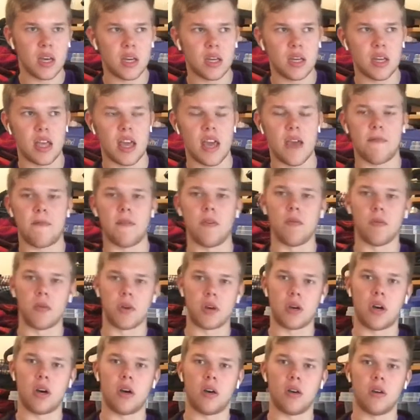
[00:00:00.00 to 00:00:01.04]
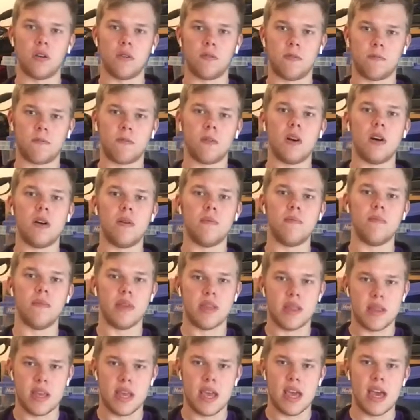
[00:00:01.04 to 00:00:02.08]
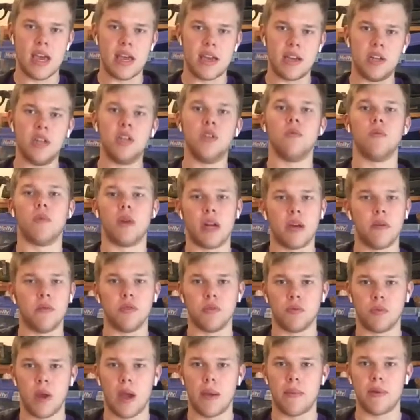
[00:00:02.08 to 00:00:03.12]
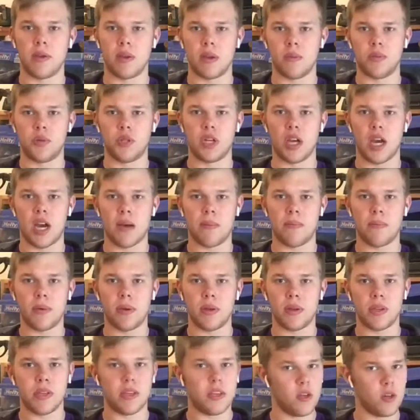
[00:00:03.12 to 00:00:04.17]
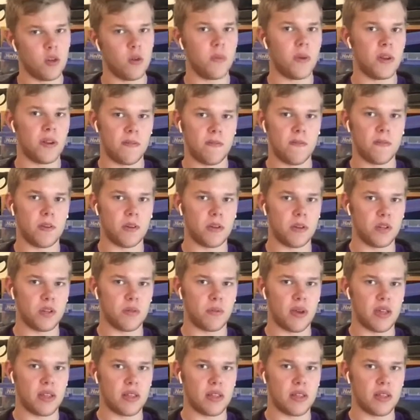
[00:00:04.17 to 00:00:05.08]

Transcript: if you recall from the end when I was wrapping up shop, cue a bit of footage about